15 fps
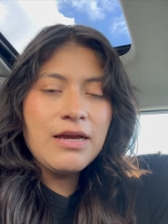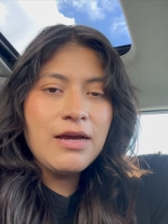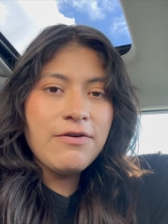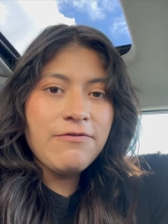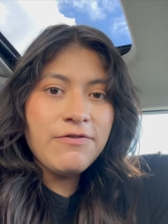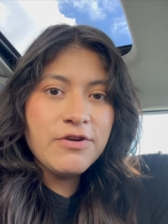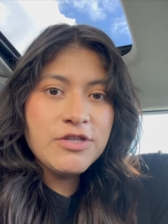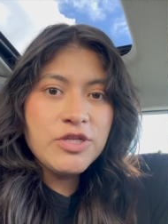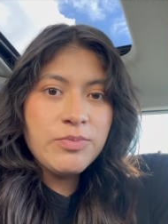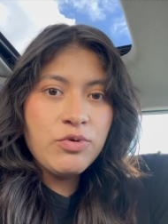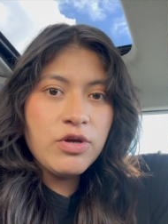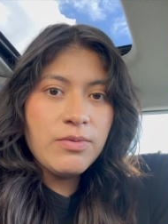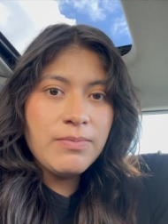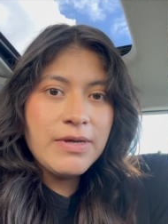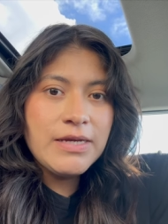uh, first
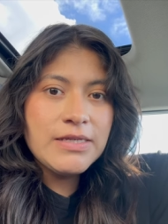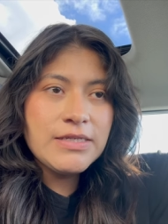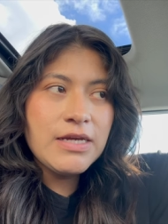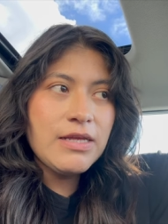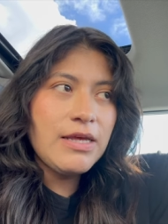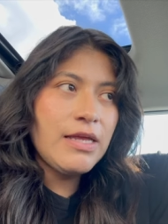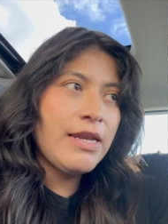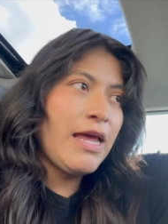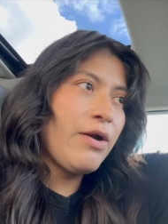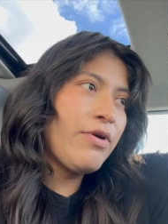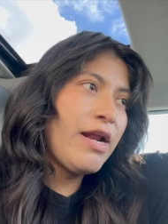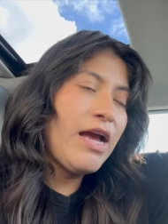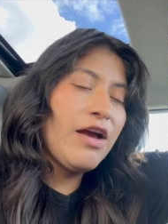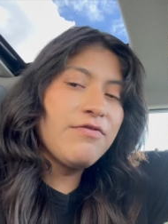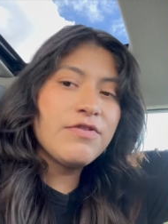appointment an hour
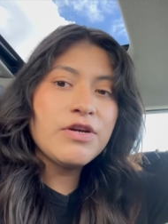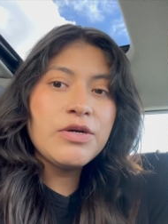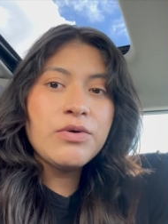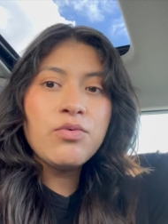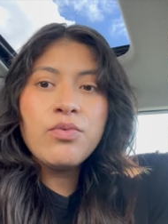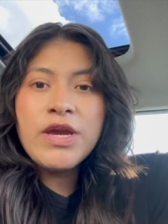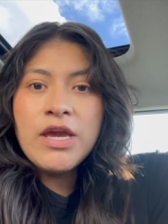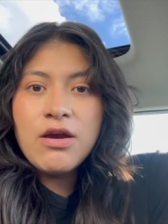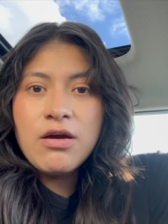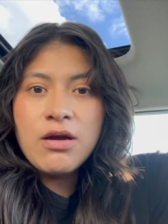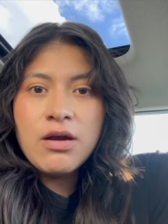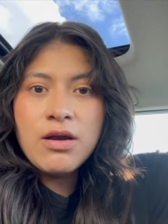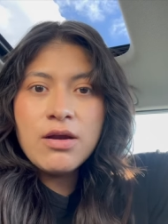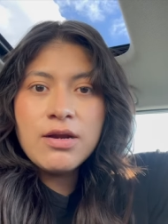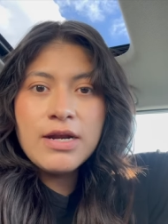and a half ago. We
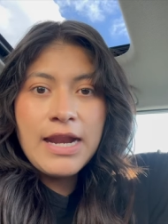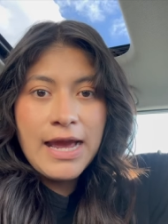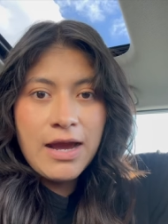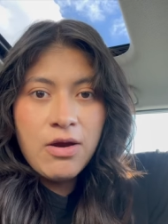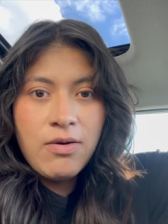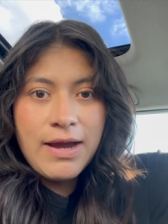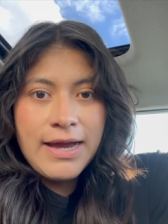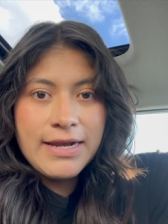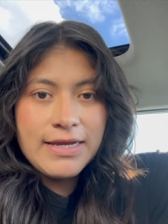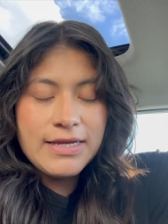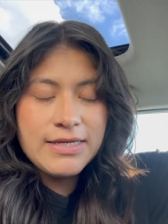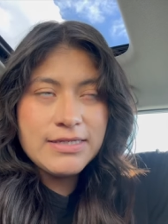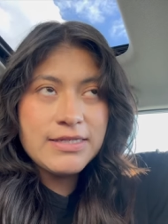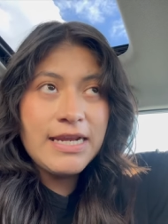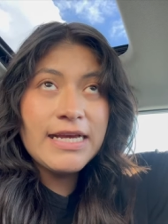are now at
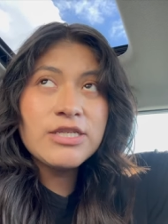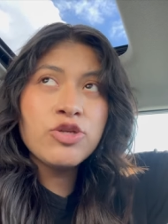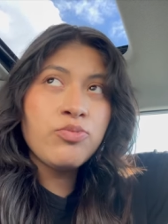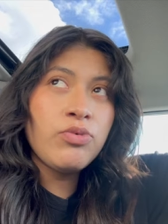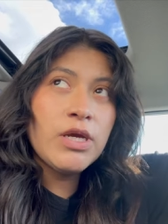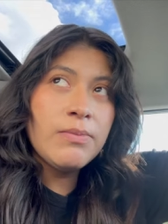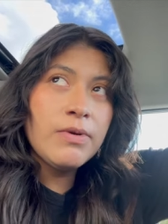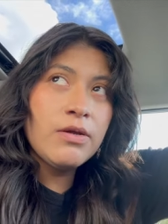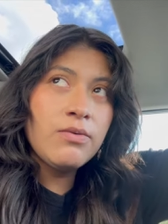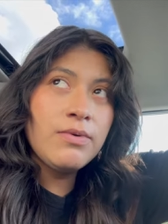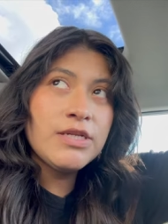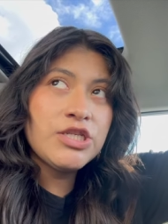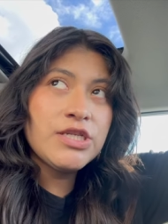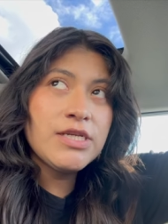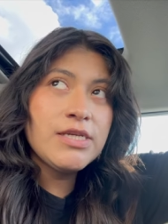his next appointment,
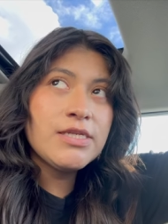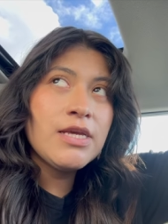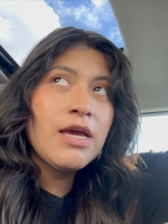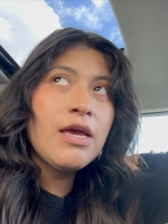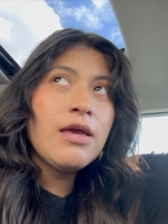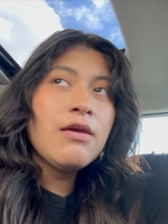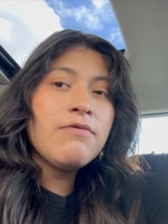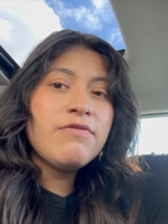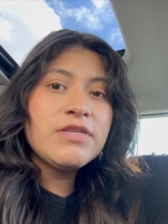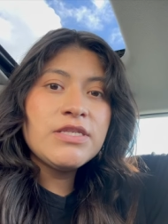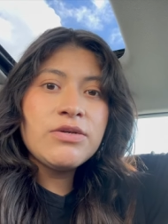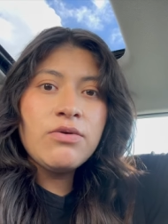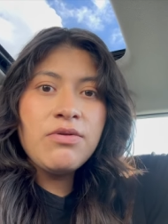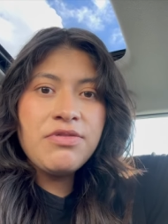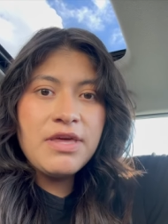which is
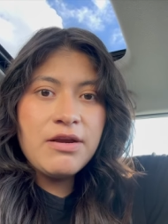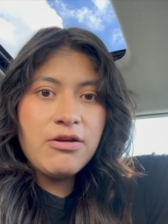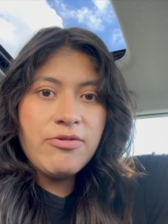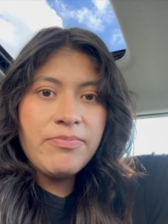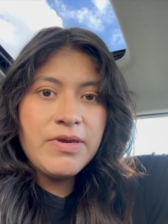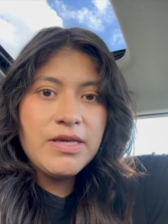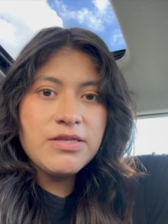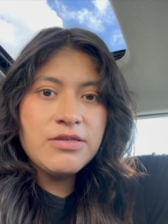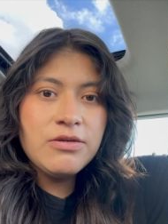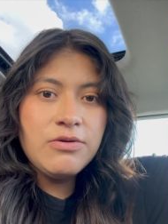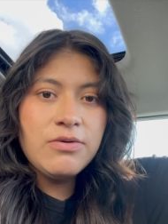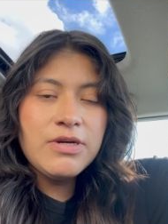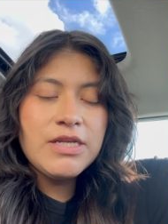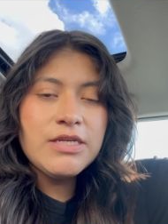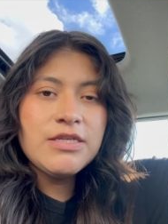physical therapy.
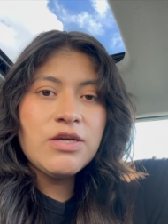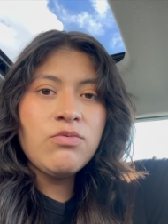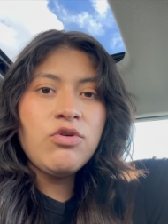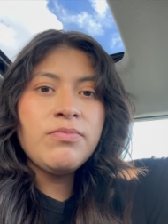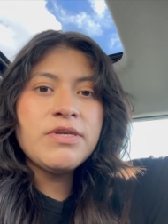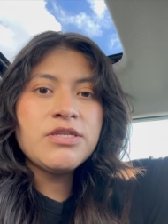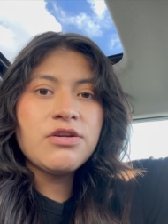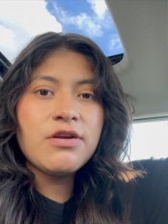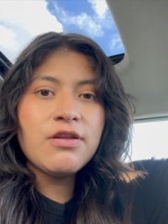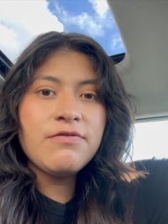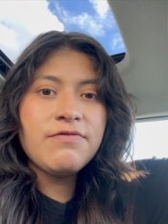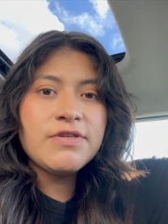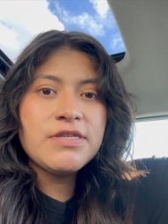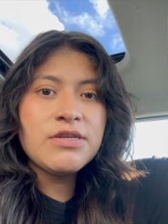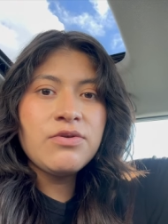So Christian will be starting
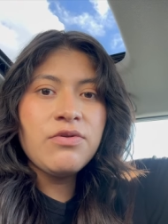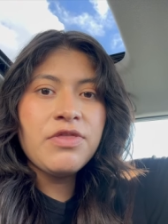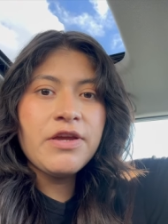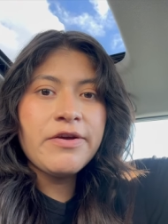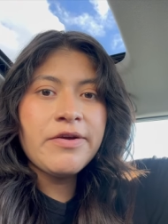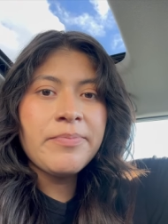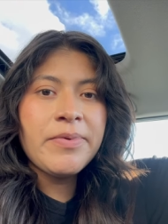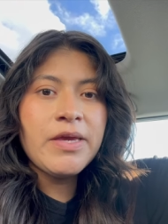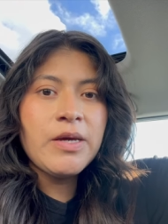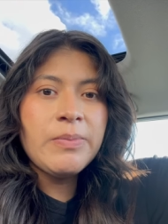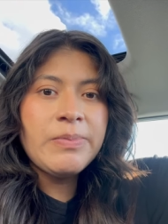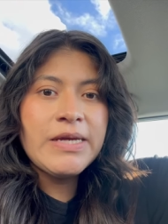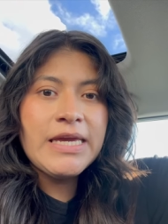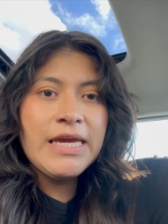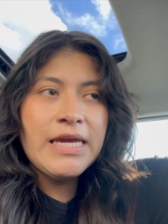physical therapy
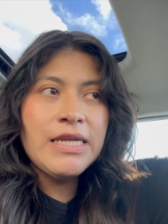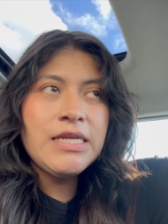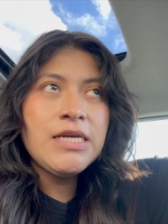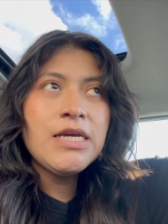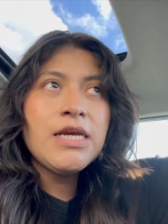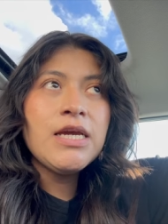up again.